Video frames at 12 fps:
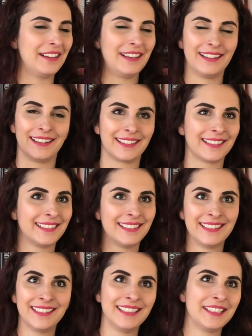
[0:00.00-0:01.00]
Oh,
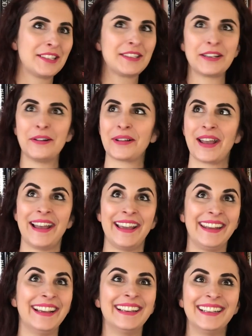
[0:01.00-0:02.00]
so
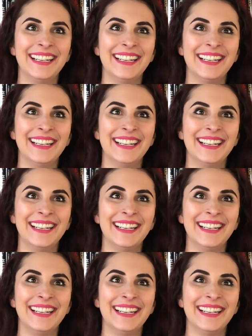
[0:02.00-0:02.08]
good.